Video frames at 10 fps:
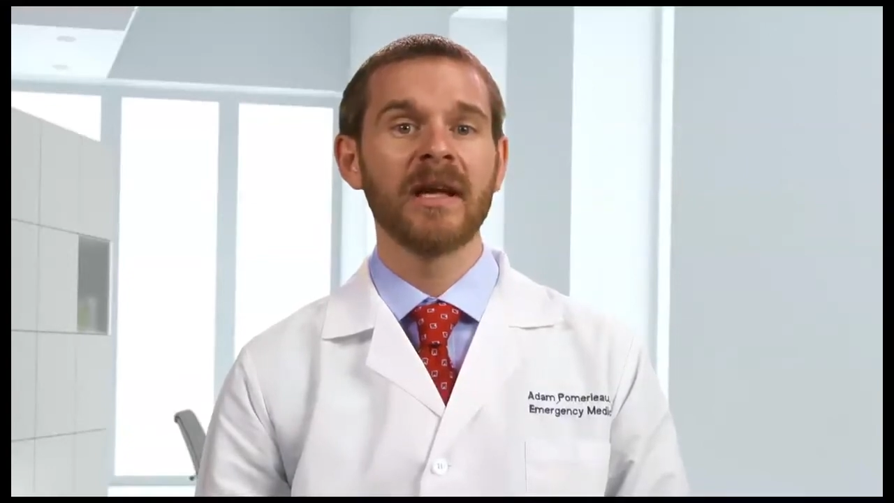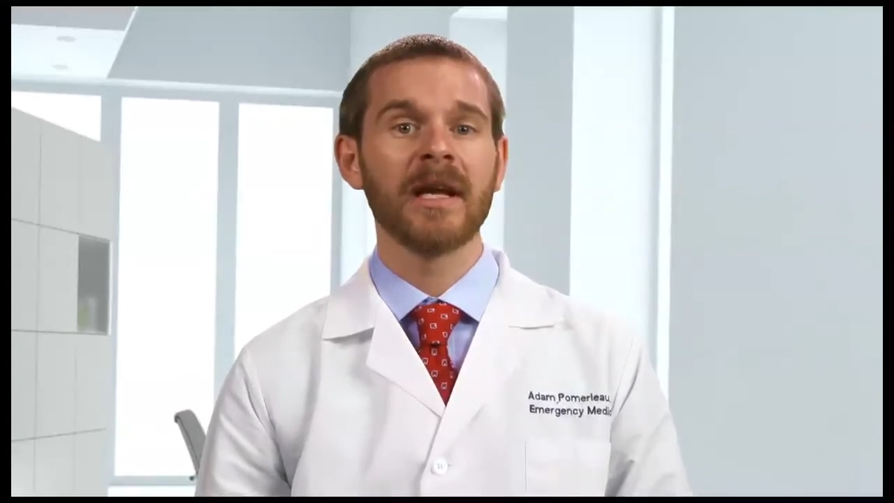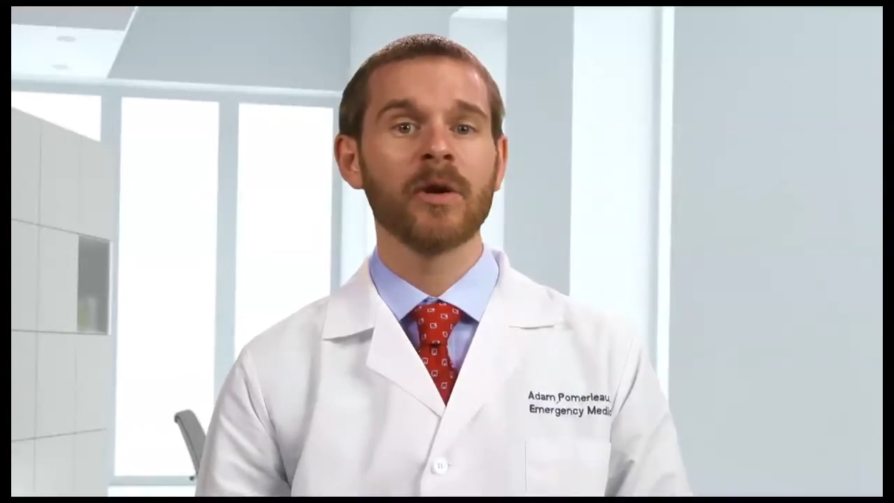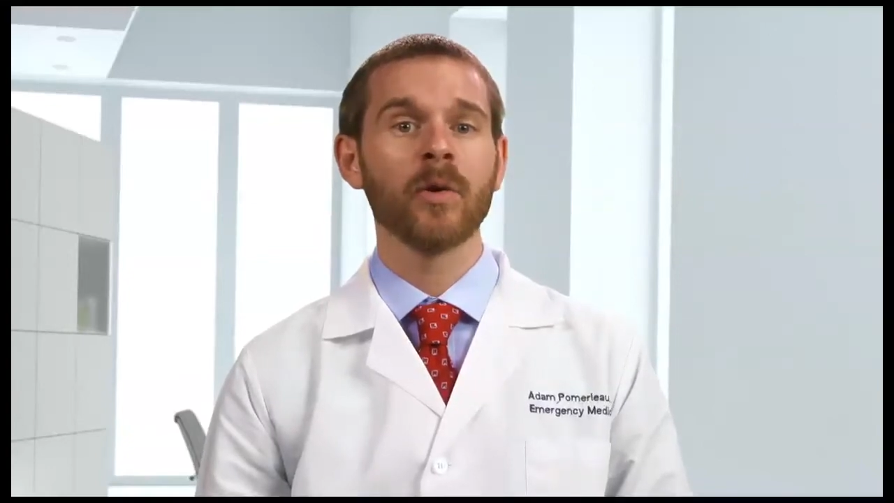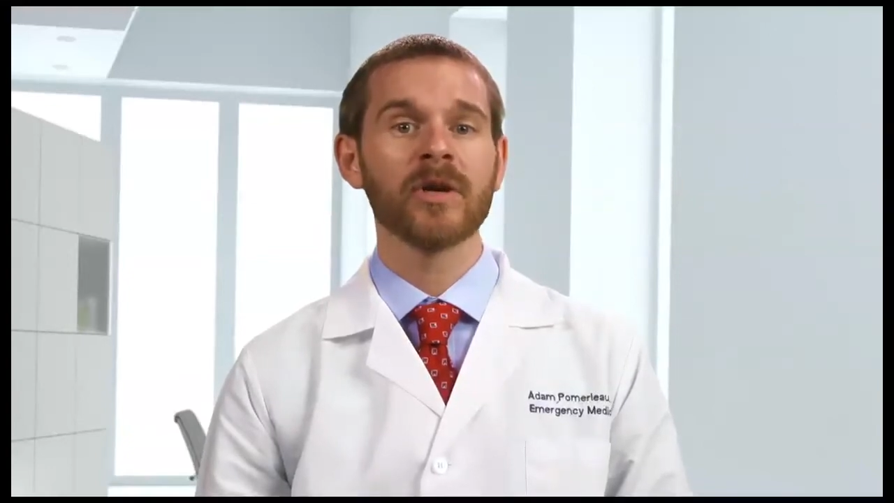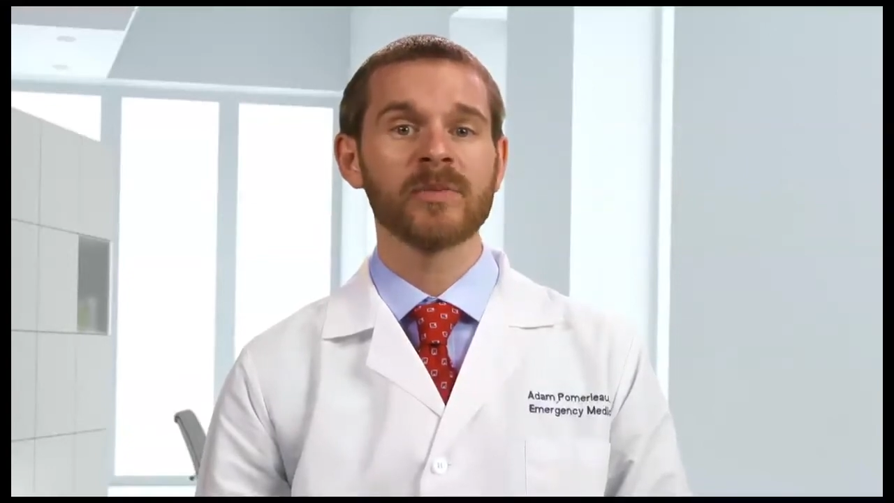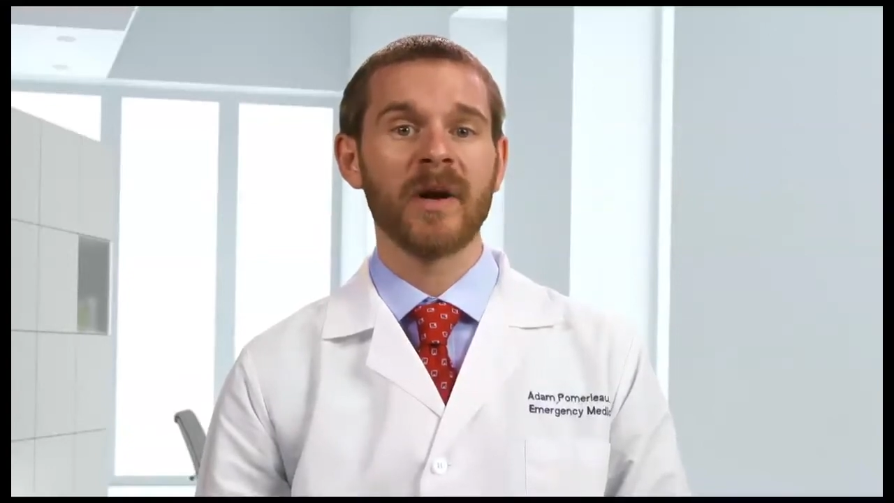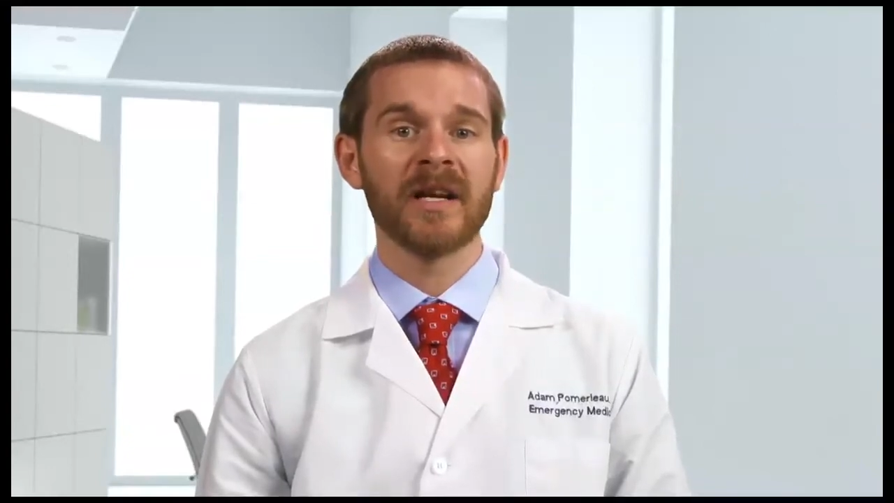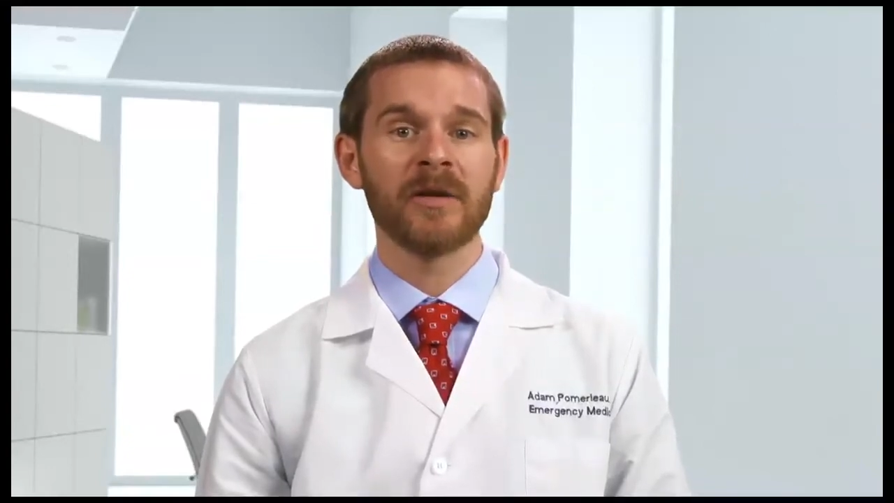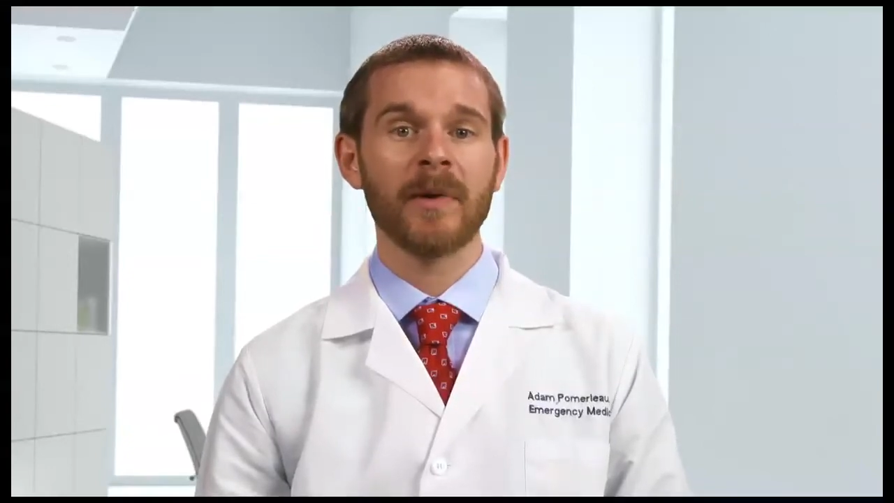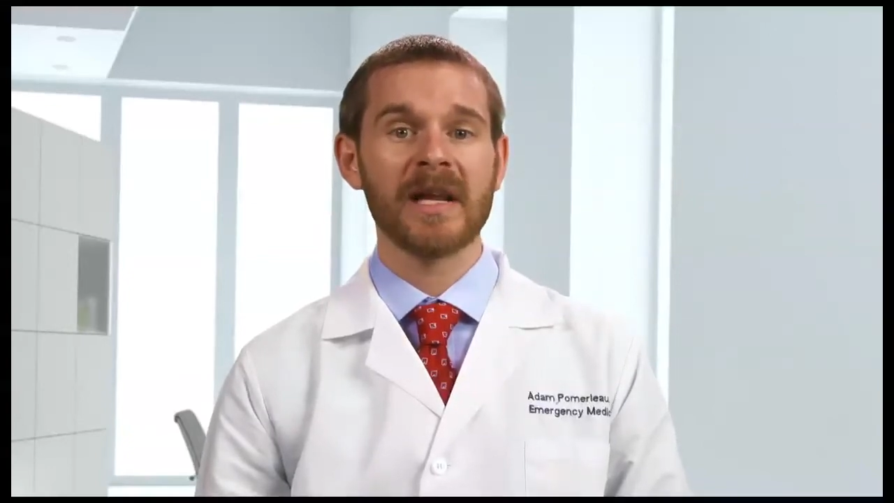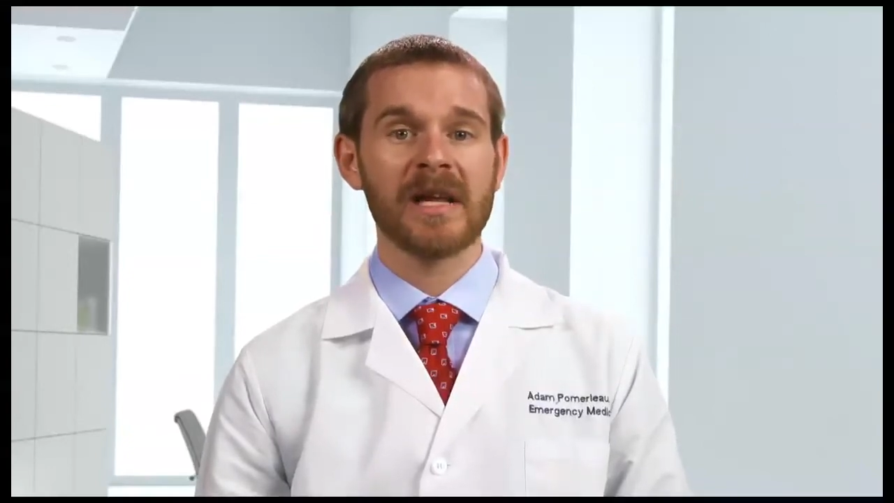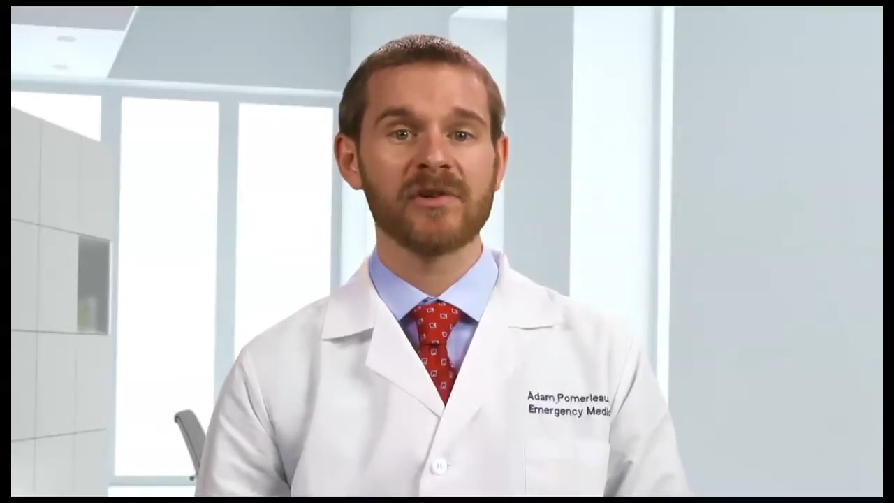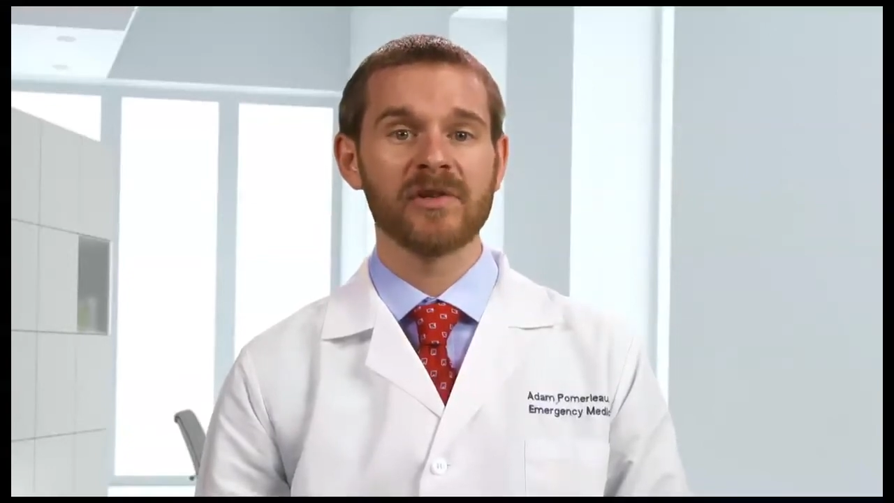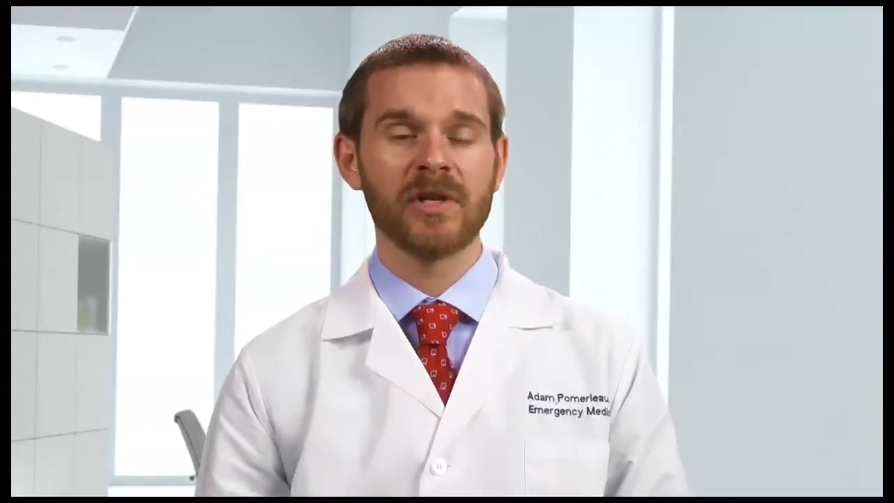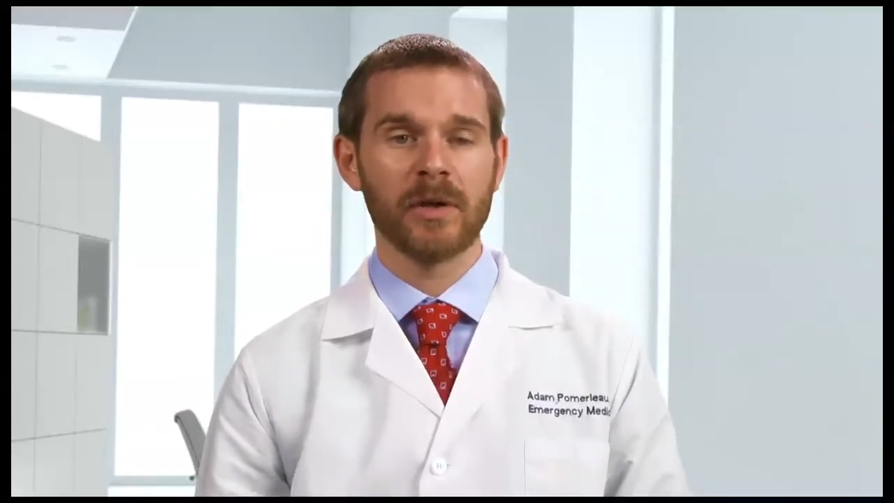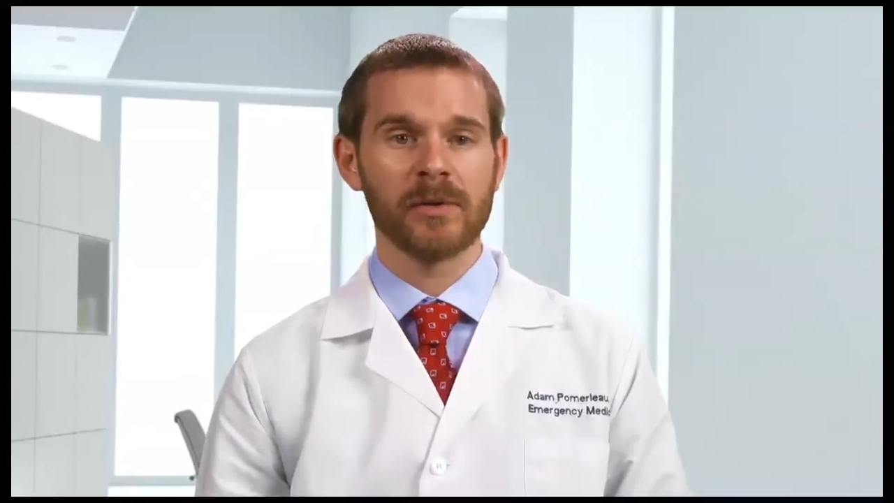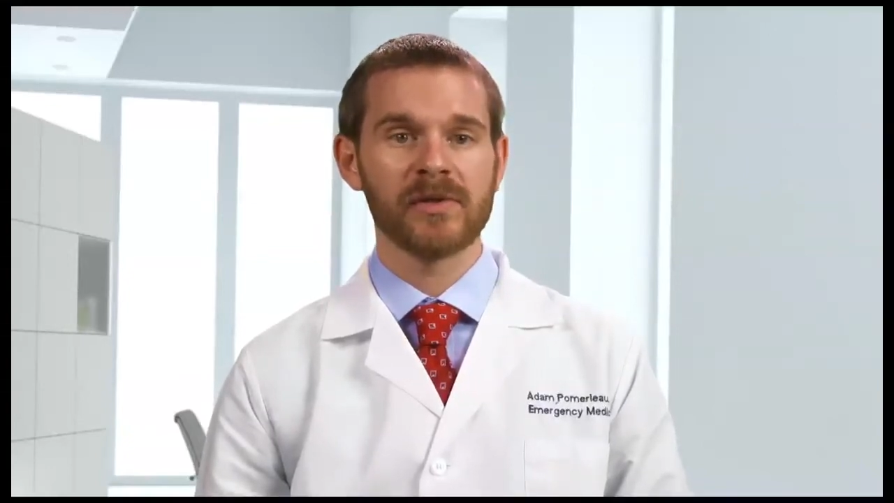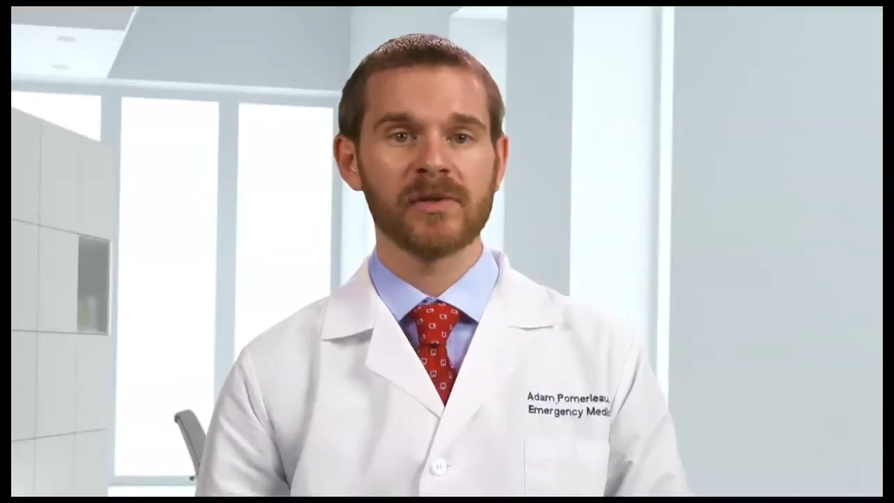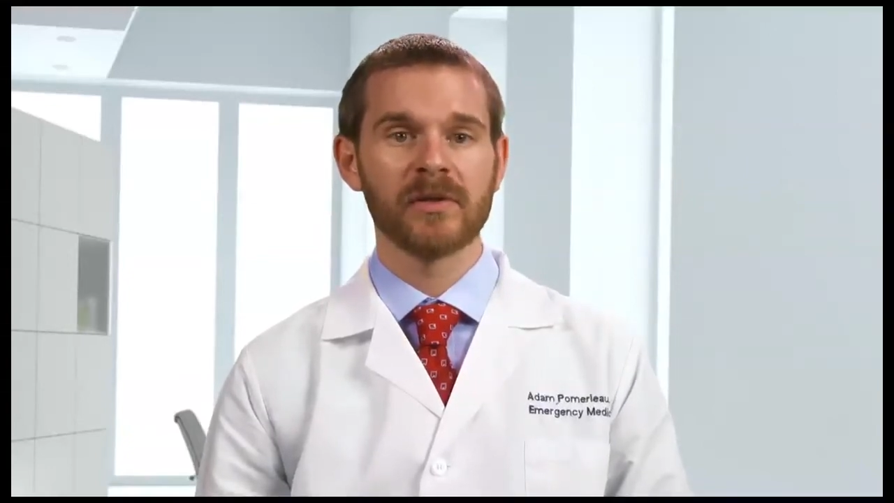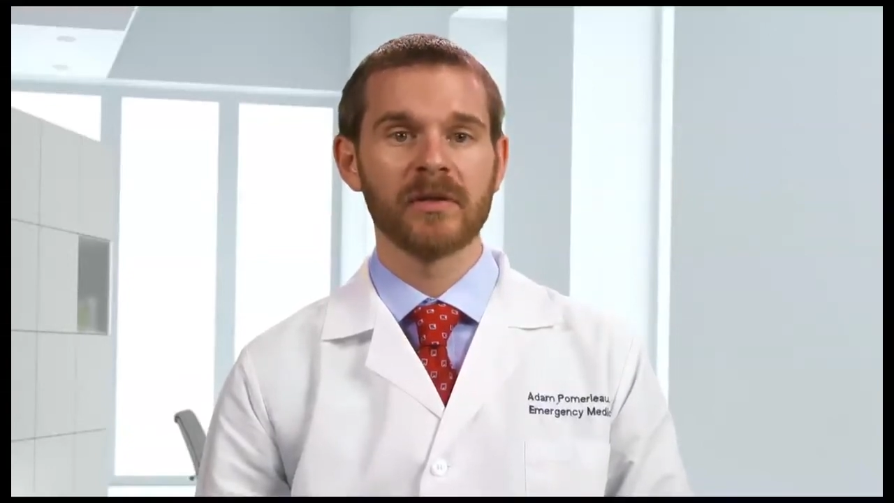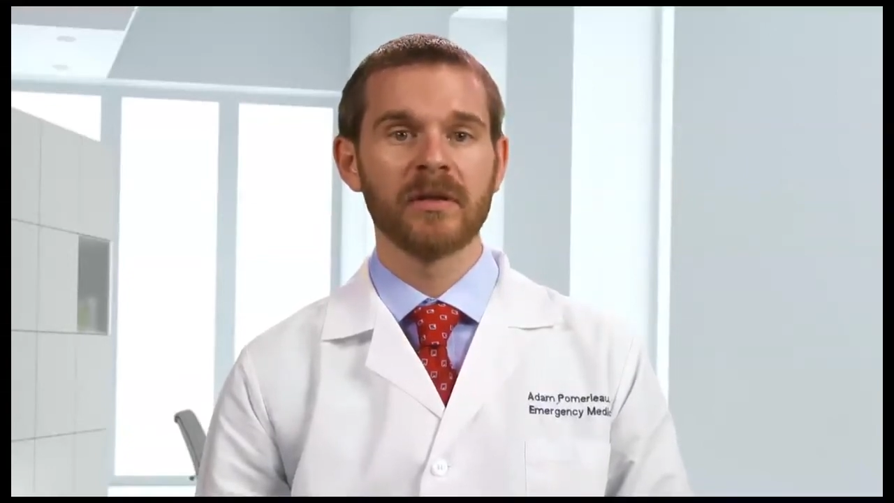and corresponding radiation dose.